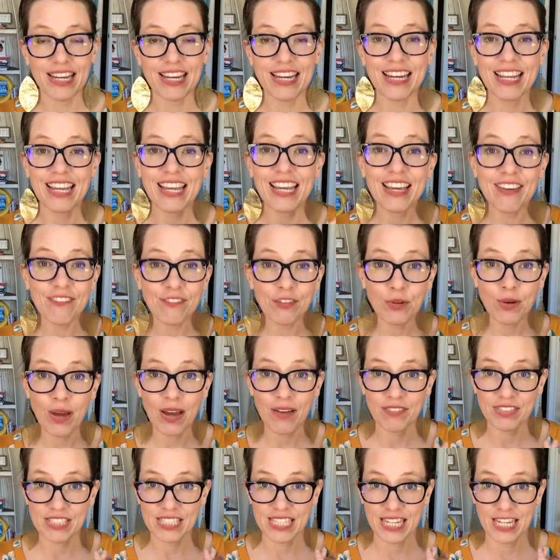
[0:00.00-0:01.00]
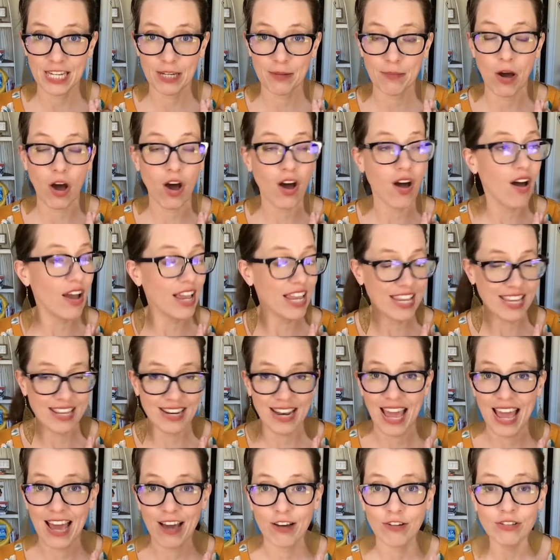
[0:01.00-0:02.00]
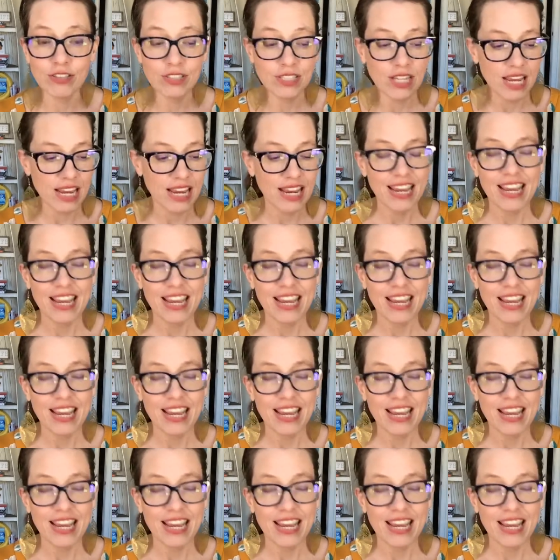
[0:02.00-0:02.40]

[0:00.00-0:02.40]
And if you have a team in house,